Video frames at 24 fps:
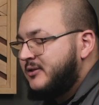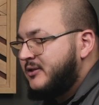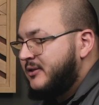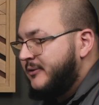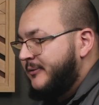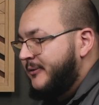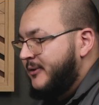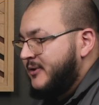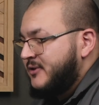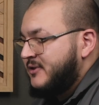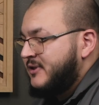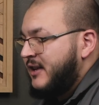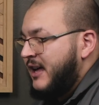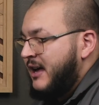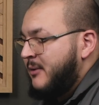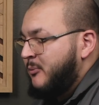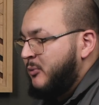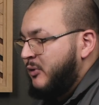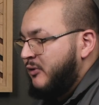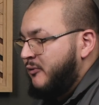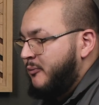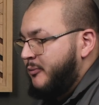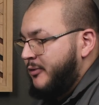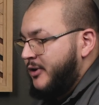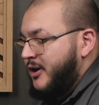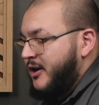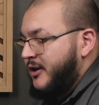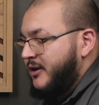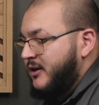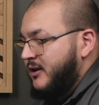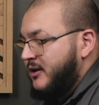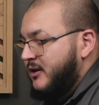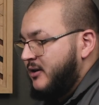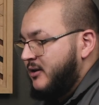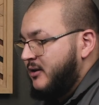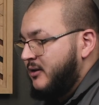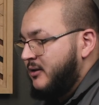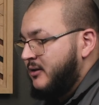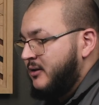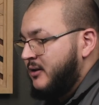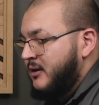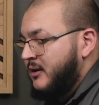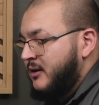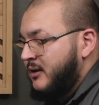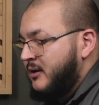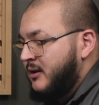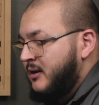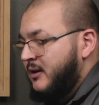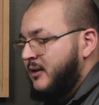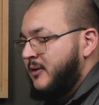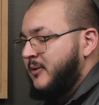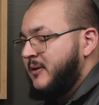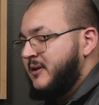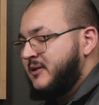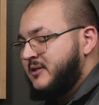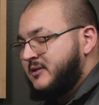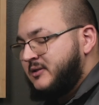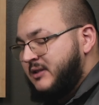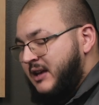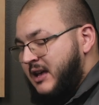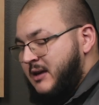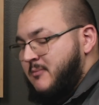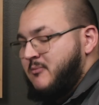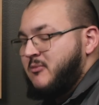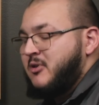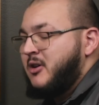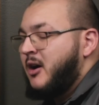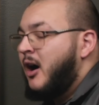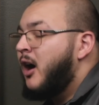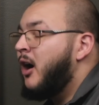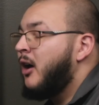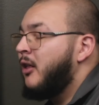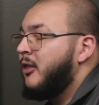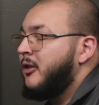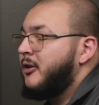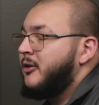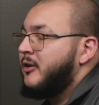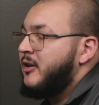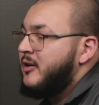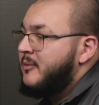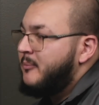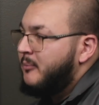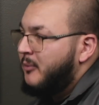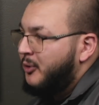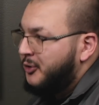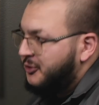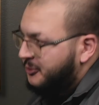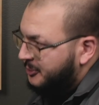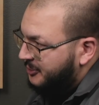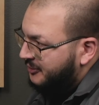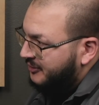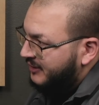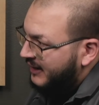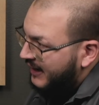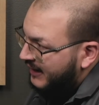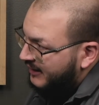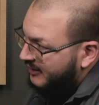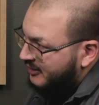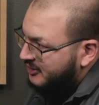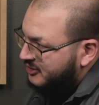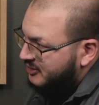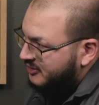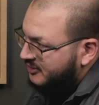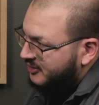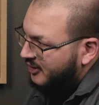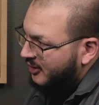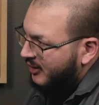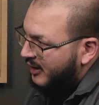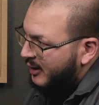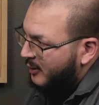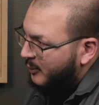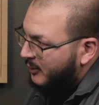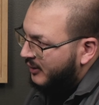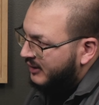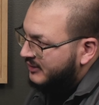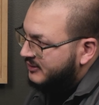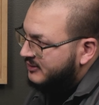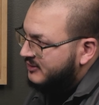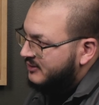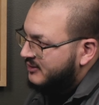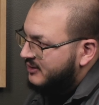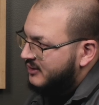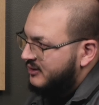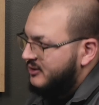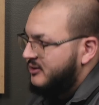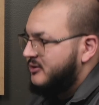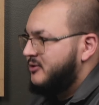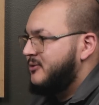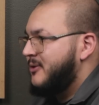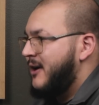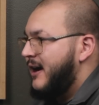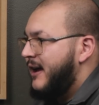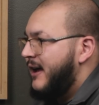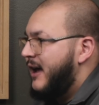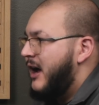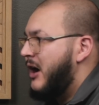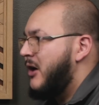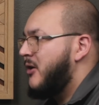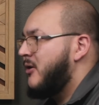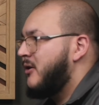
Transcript: the first time we've brought in the same color in multiple tannages all at once to try out.